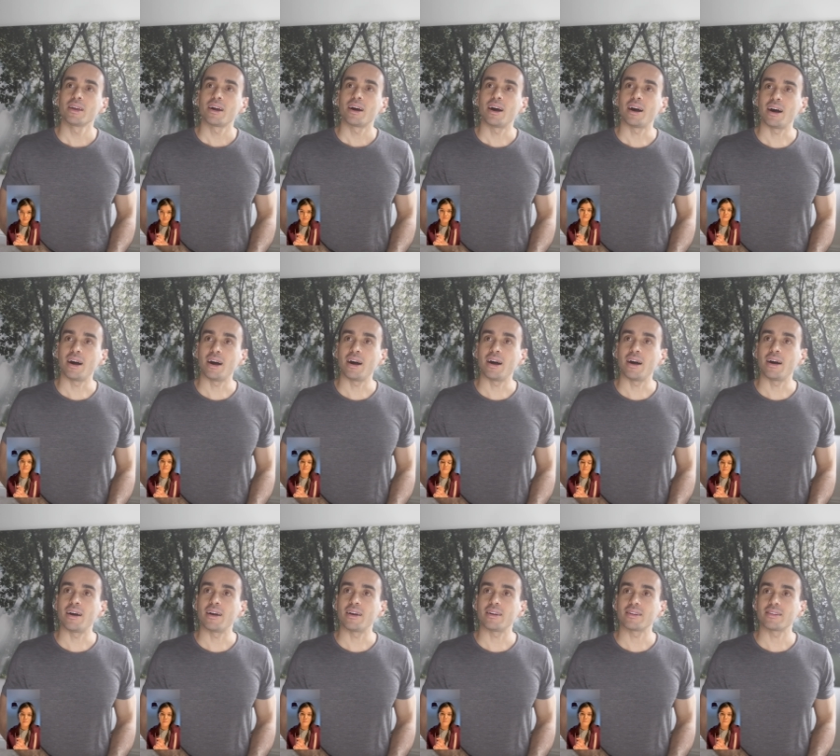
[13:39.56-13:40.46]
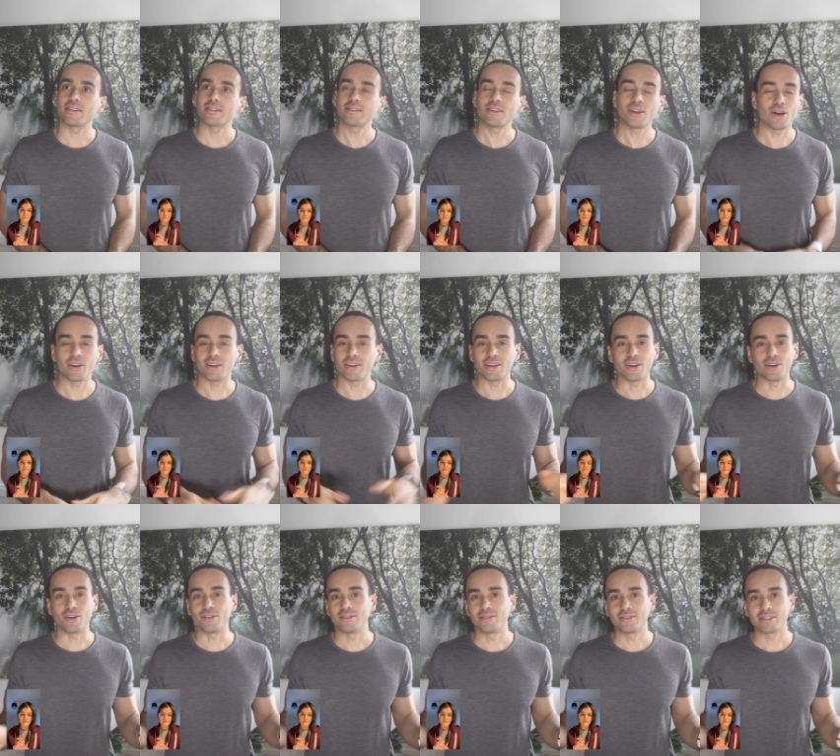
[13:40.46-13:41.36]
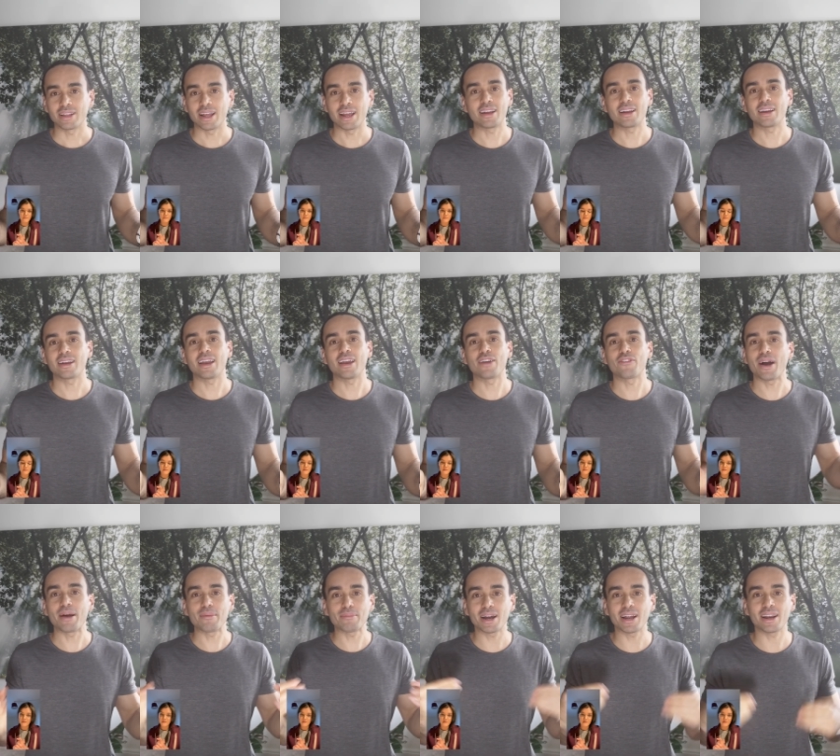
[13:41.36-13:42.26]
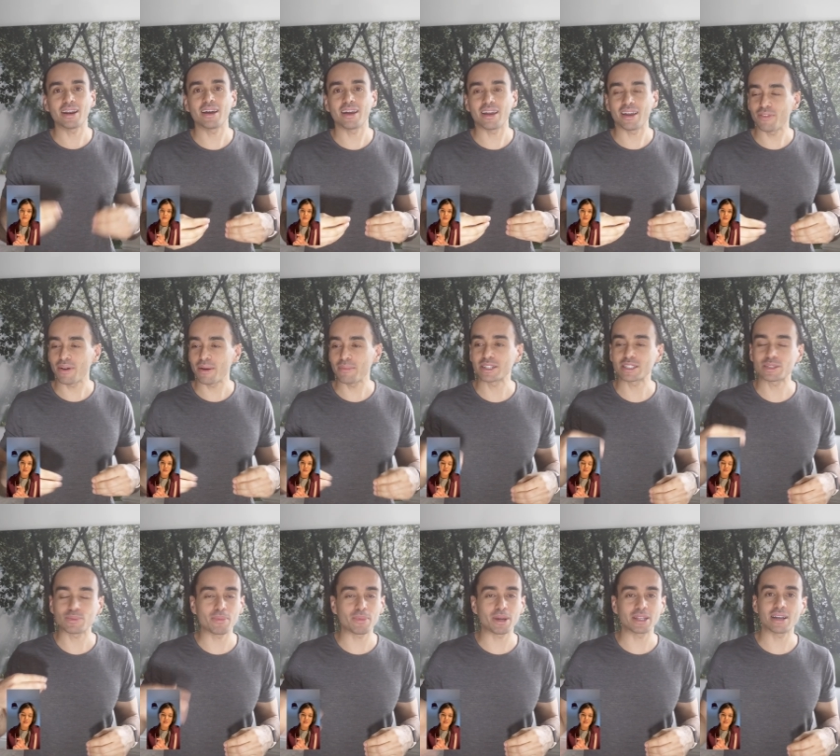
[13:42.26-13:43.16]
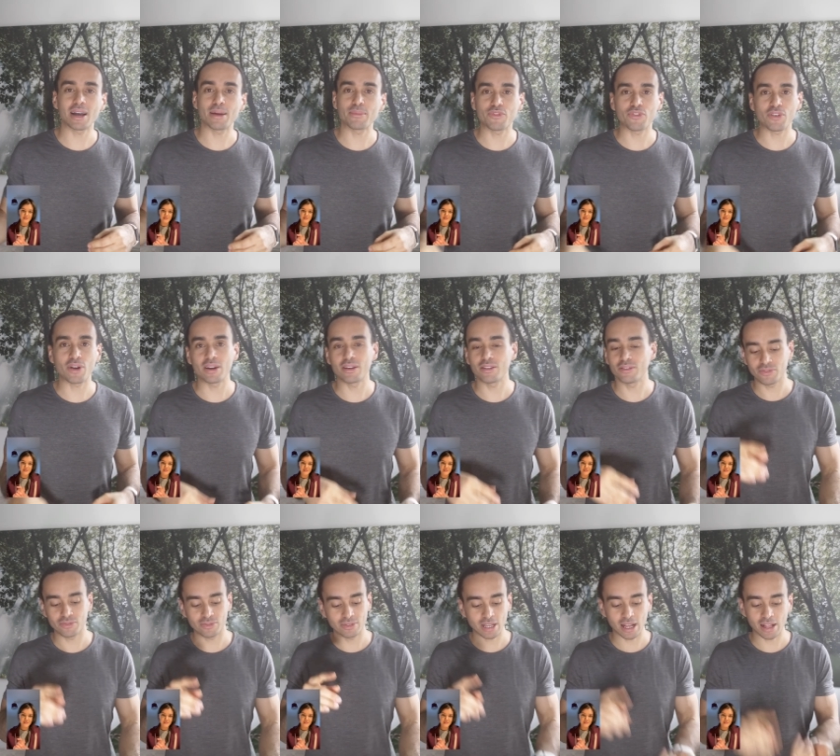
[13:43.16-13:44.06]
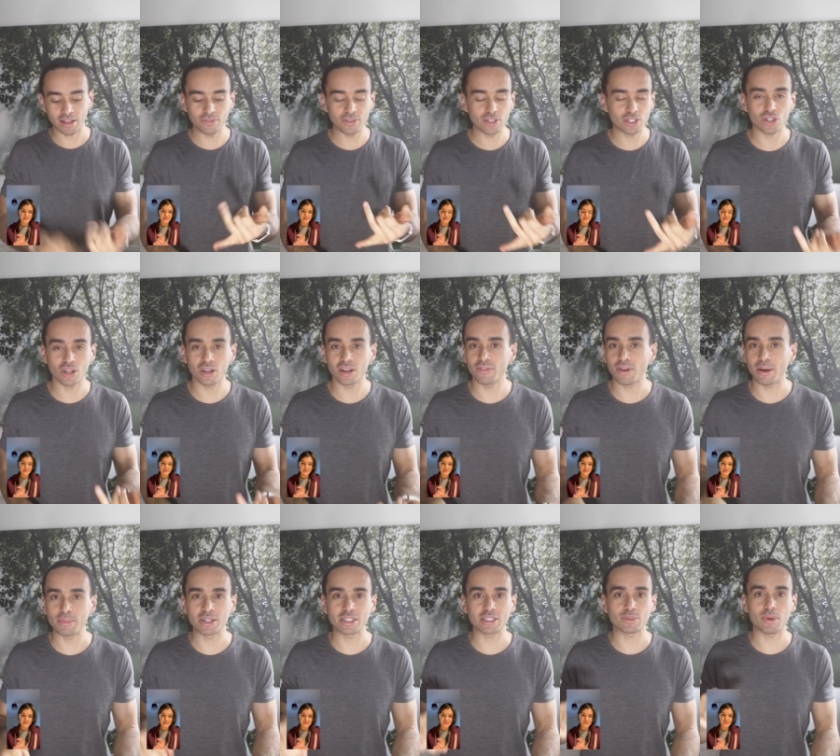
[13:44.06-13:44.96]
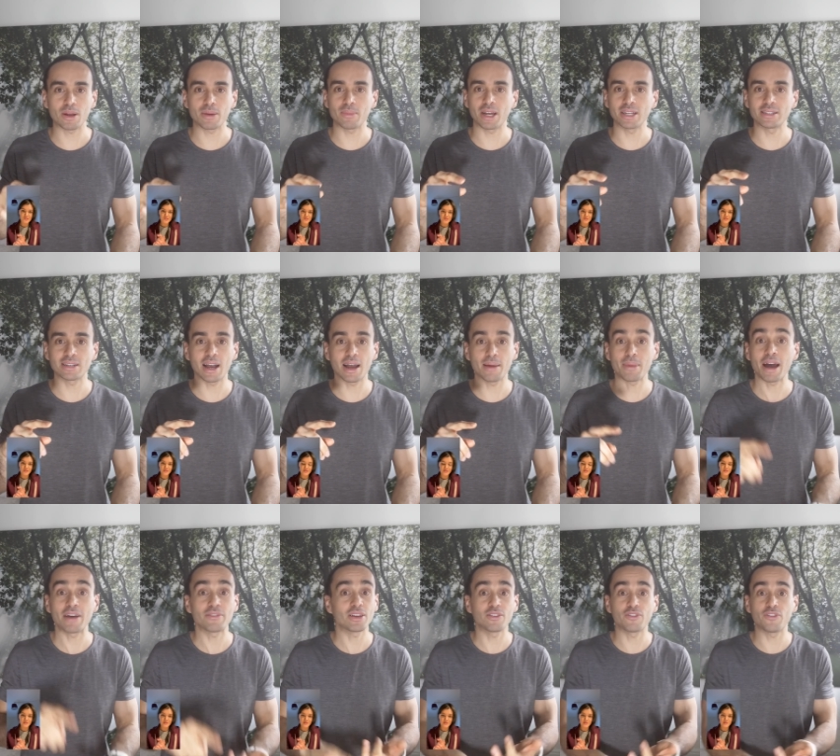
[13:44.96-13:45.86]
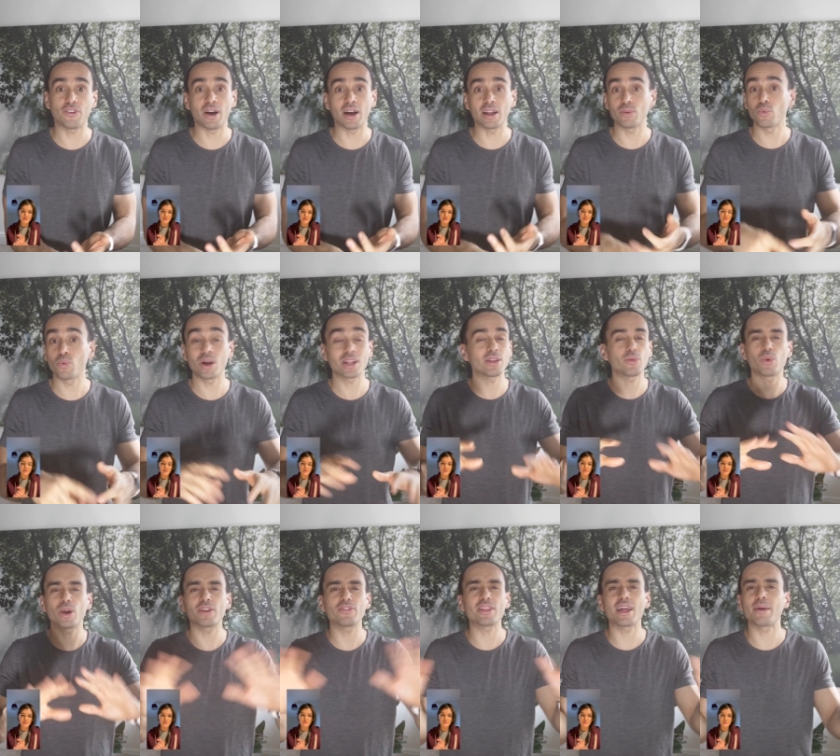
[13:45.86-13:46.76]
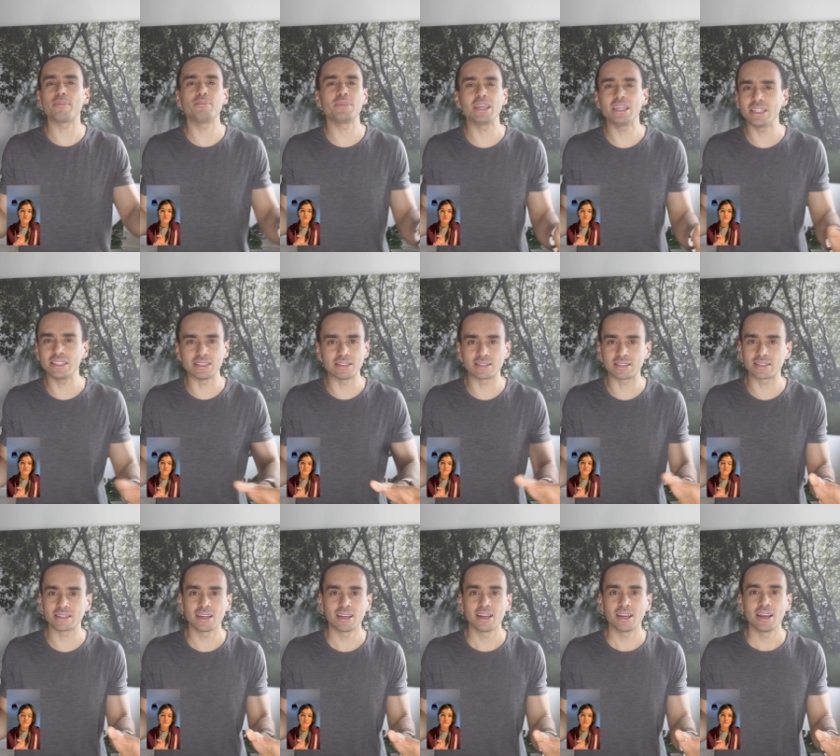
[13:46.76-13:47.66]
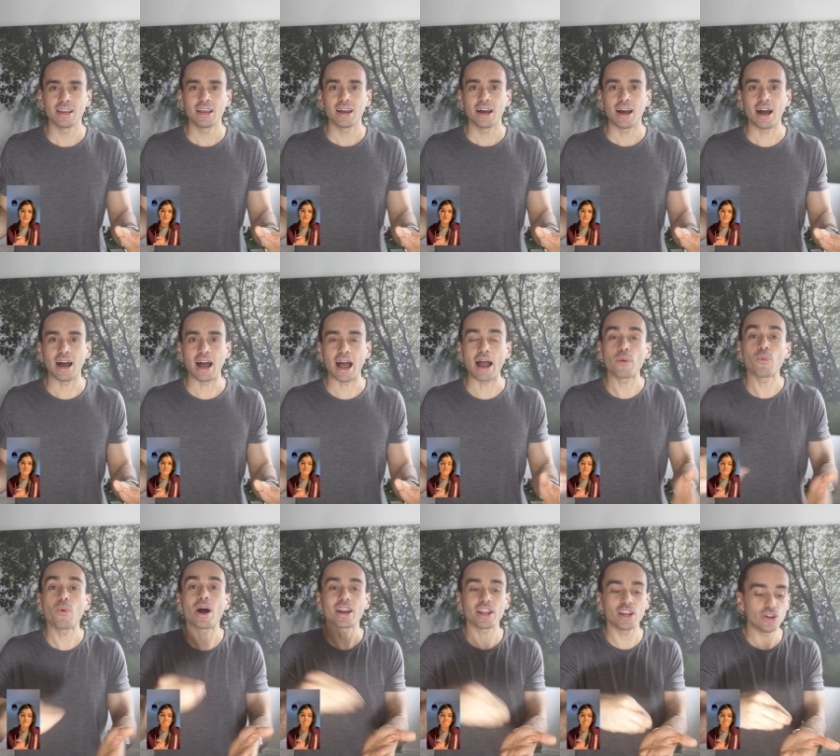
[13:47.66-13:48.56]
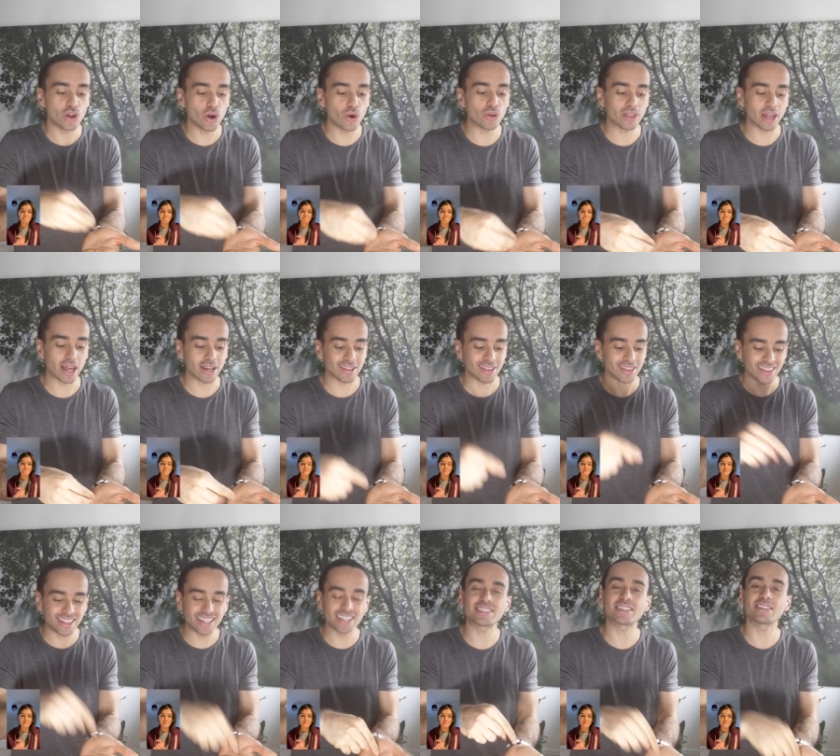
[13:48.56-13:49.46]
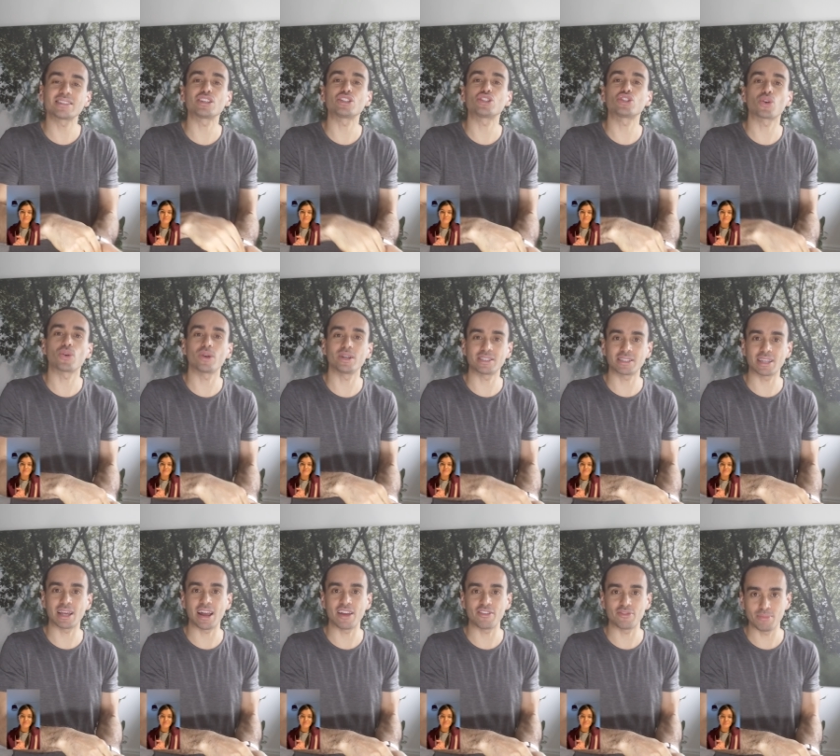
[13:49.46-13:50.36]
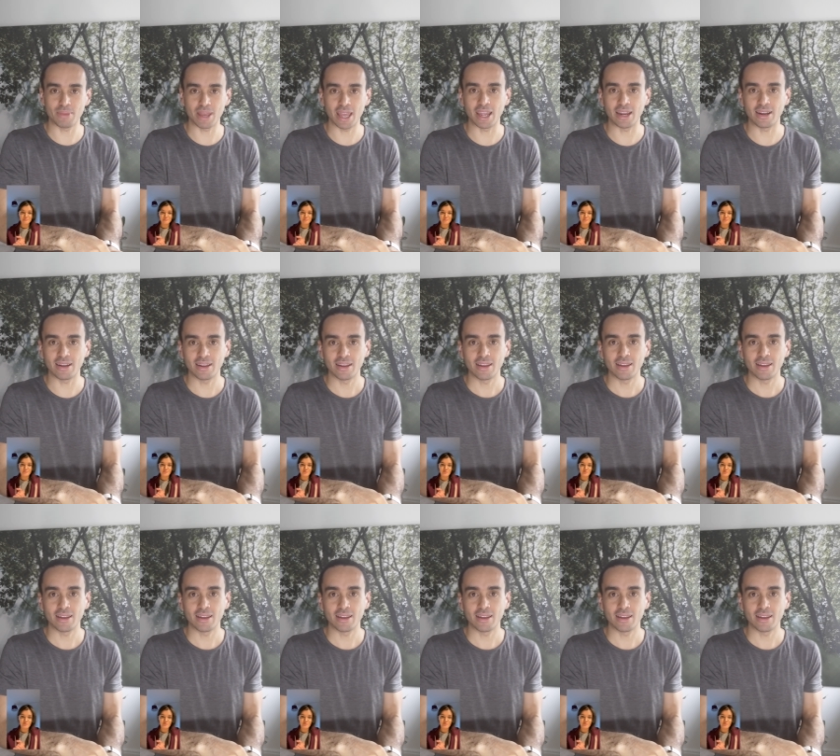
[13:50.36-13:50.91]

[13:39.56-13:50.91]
No. Like, if I'm gonna spend my time in front of television, if I'm gonna spend my time having fun, whatever that means, I want to know that this is a choice that I've made.